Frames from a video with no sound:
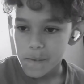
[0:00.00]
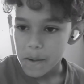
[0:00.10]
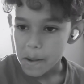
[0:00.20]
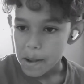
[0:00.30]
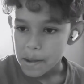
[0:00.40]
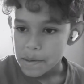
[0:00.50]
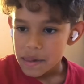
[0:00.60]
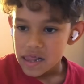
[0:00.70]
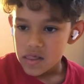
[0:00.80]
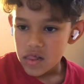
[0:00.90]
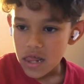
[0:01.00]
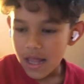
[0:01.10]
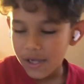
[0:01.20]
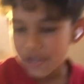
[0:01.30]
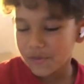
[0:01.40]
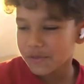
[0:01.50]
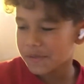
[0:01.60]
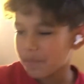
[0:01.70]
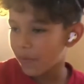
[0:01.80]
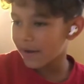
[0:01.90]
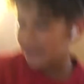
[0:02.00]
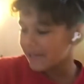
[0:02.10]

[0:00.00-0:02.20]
weird video? It was pretty.